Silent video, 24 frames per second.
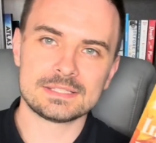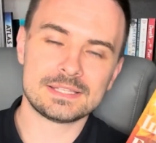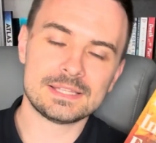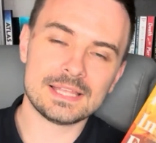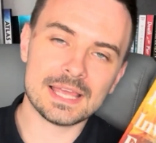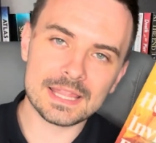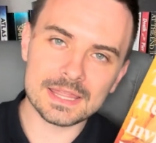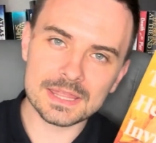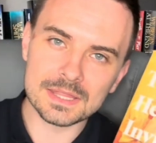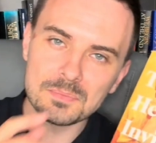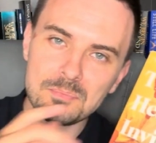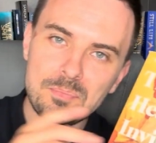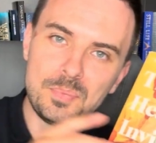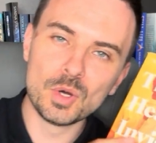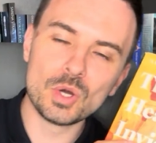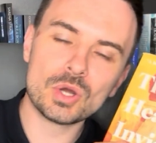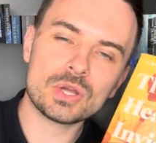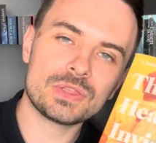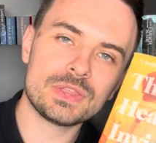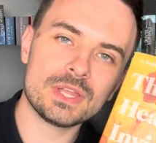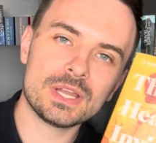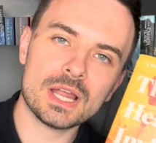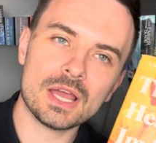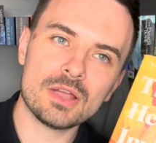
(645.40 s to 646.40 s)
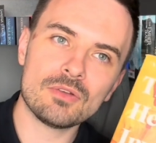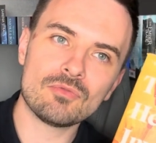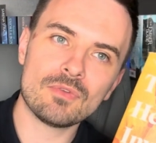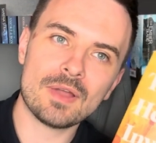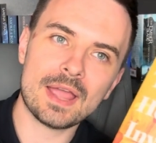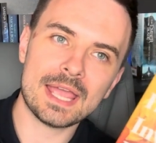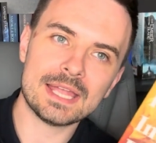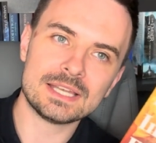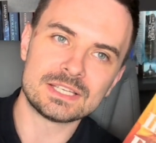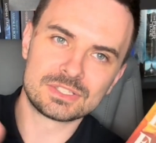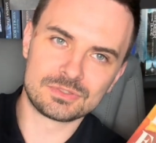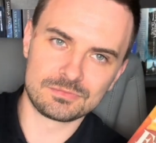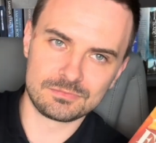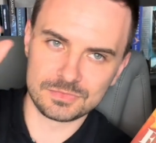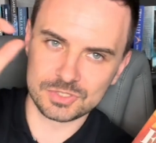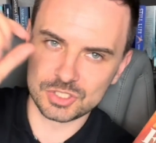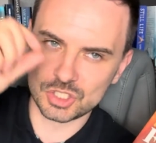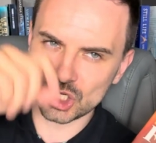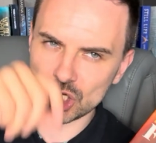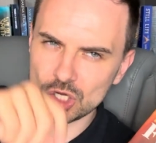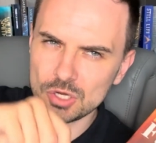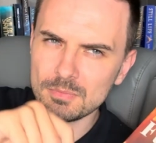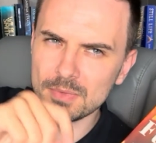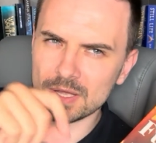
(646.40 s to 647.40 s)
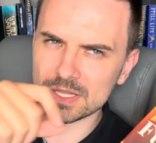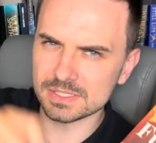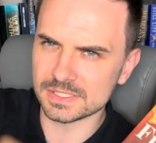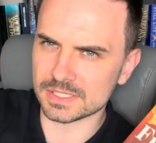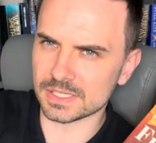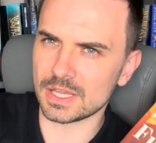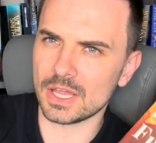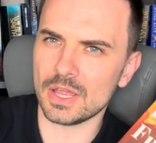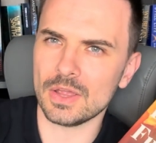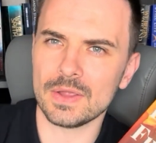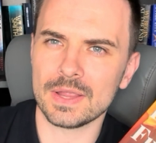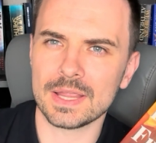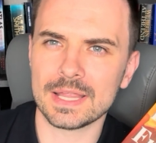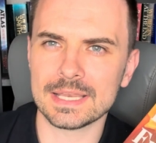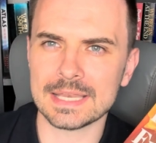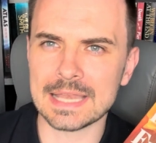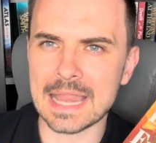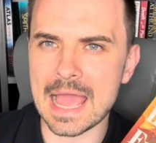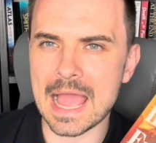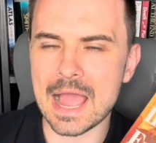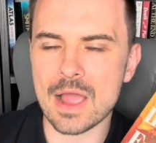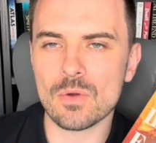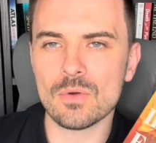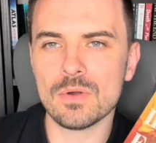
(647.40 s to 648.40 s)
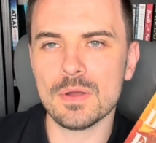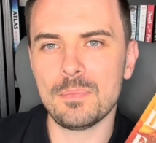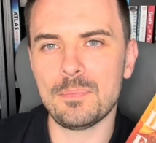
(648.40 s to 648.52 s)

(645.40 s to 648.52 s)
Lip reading: then the book that I read 2 months ago now,